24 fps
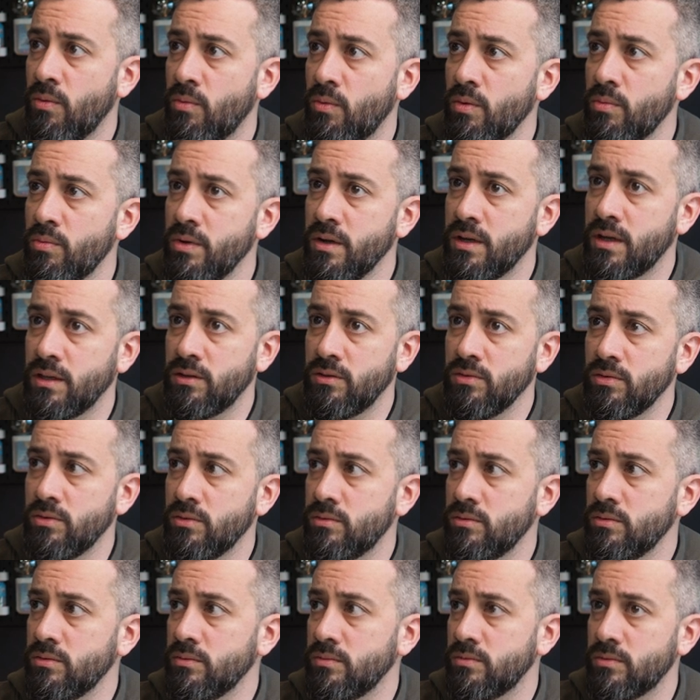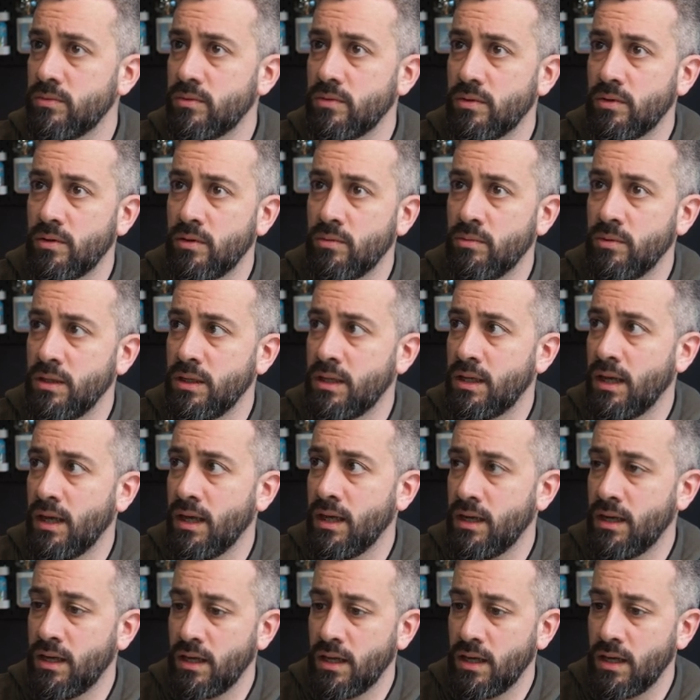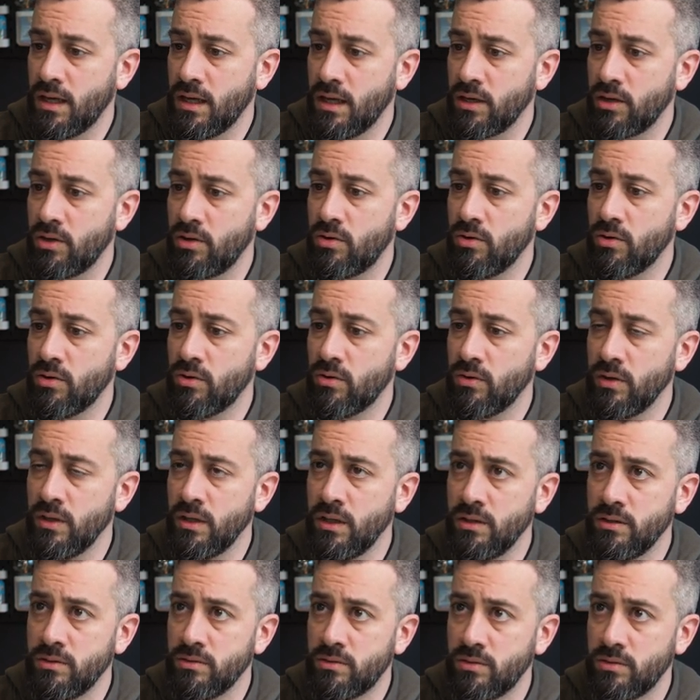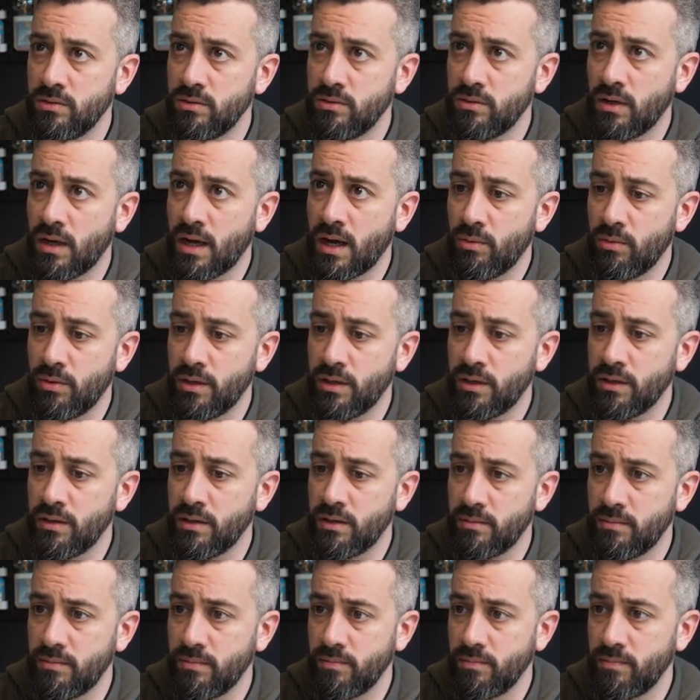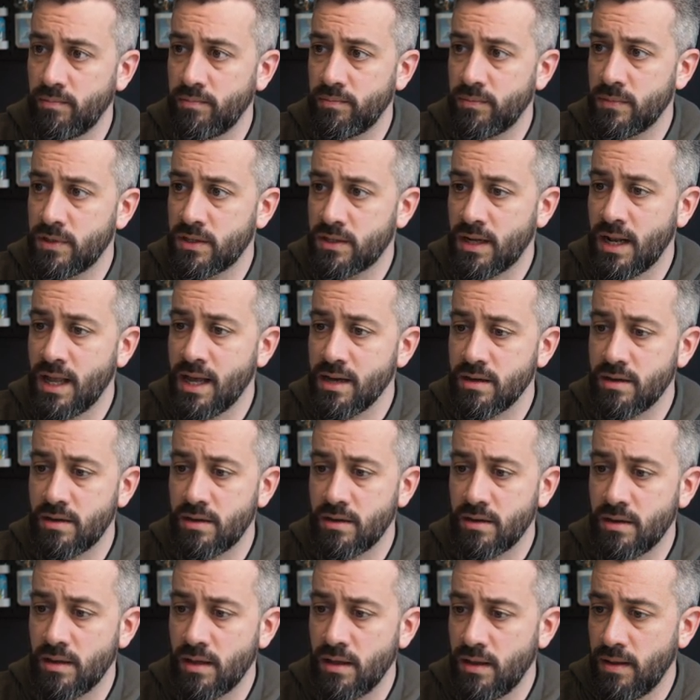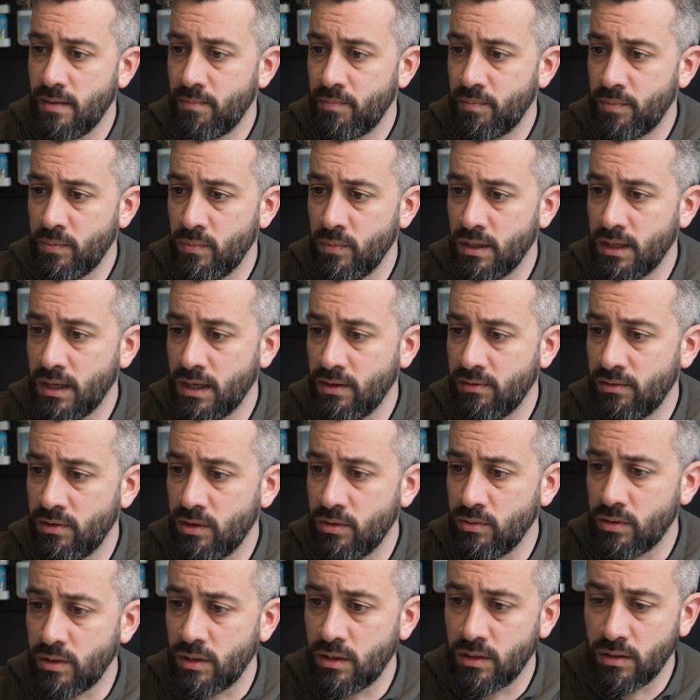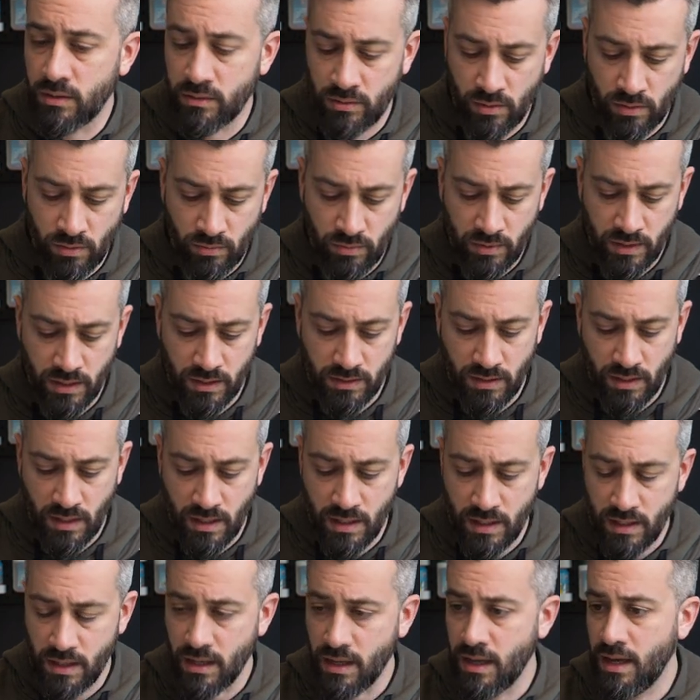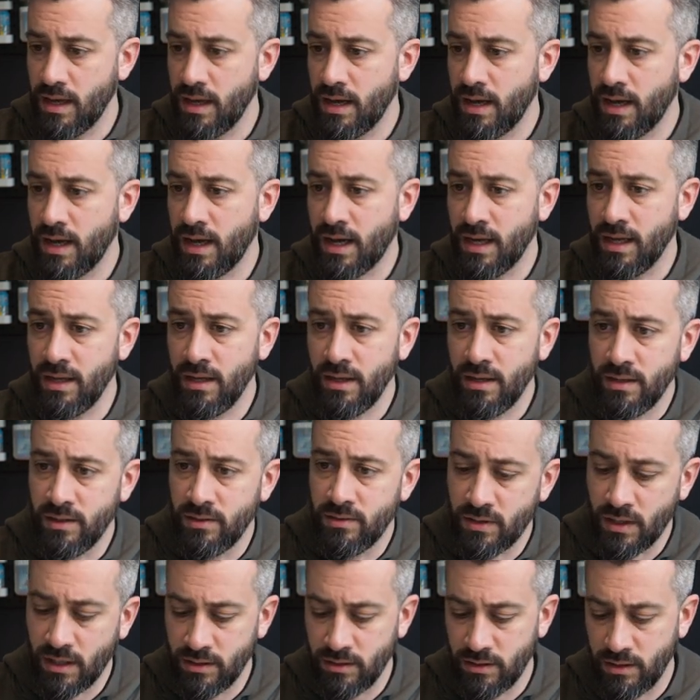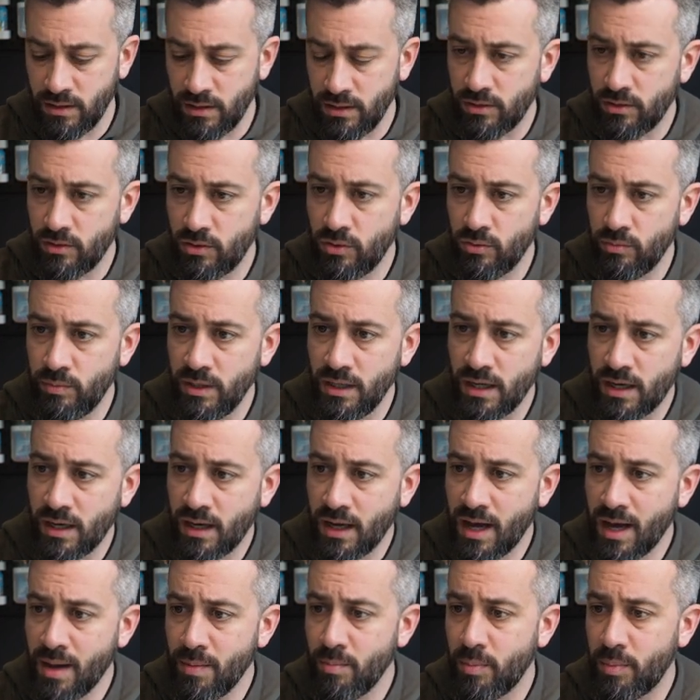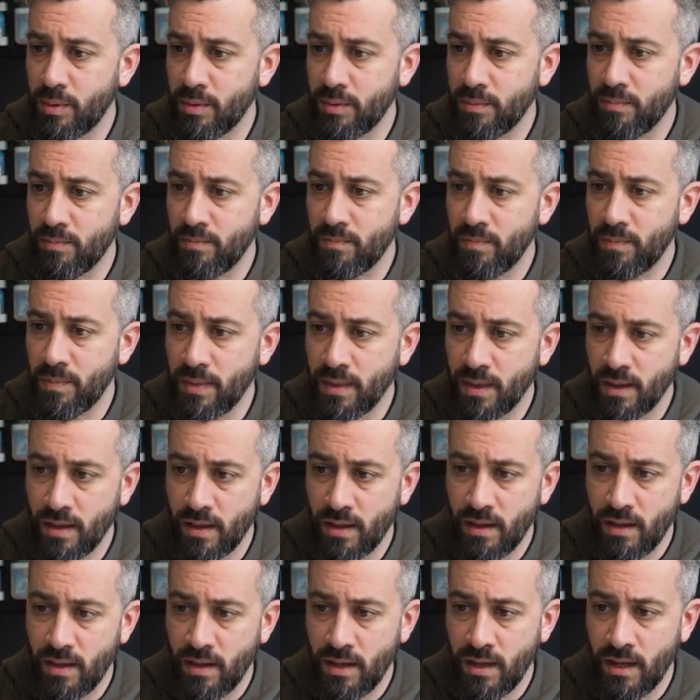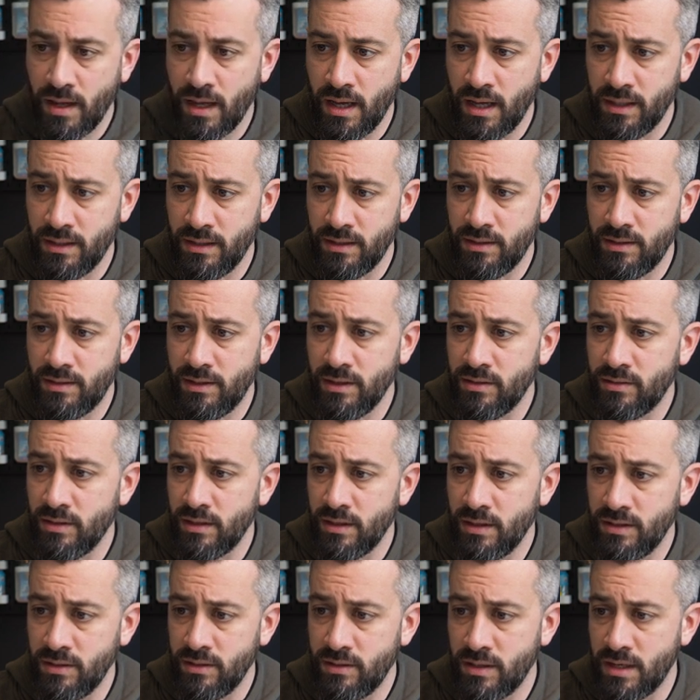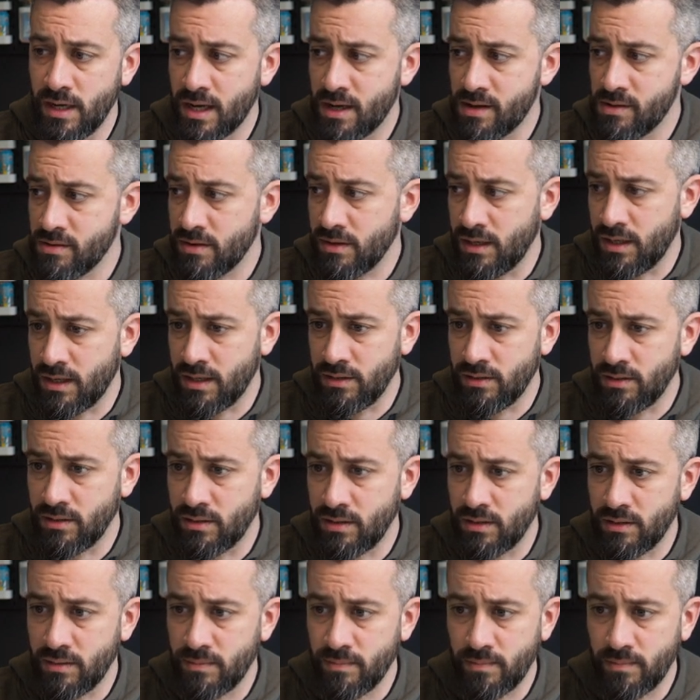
what we can do, we can uh, go into our Slack. We can have a look. So we can say hi inside the Kubiya app, and this one is now gonna ask